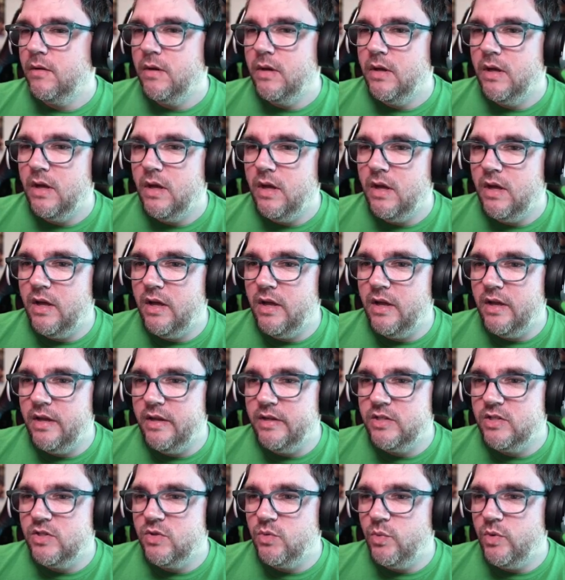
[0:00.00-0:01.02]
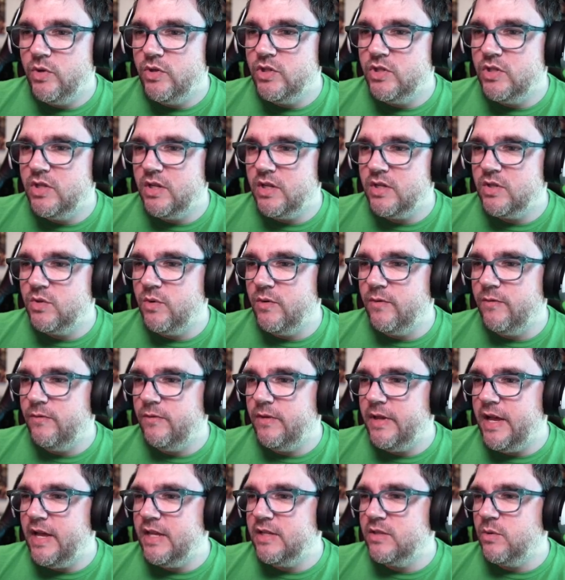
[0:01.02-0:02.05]
Uh, a syringe next to a
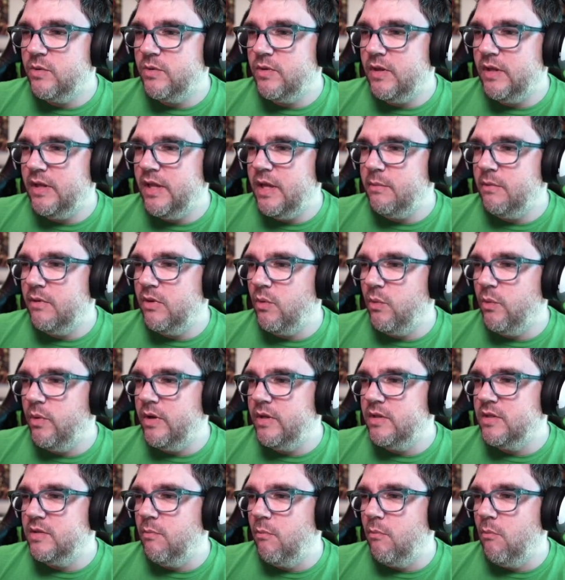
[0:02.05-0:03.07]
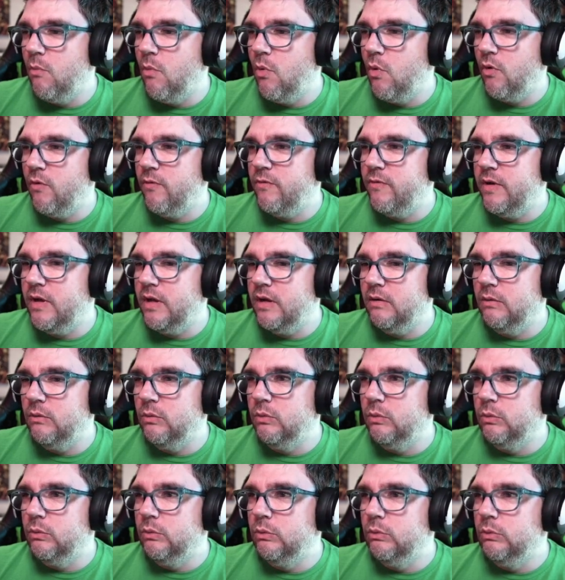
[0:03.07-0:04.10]
flask with a label that reads morphine.
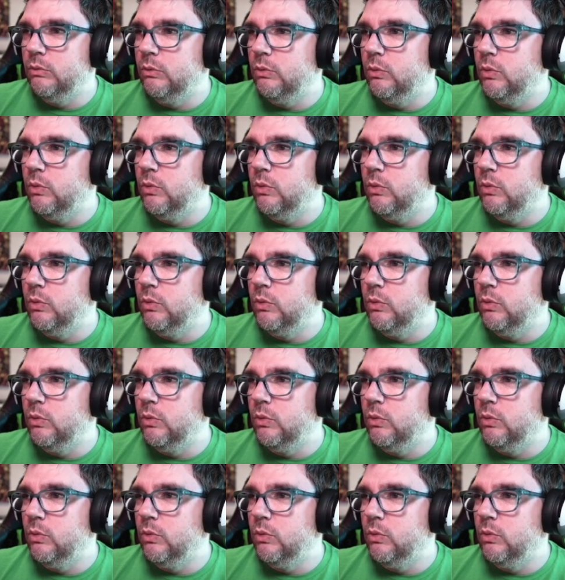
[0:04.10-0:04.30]
Ooh.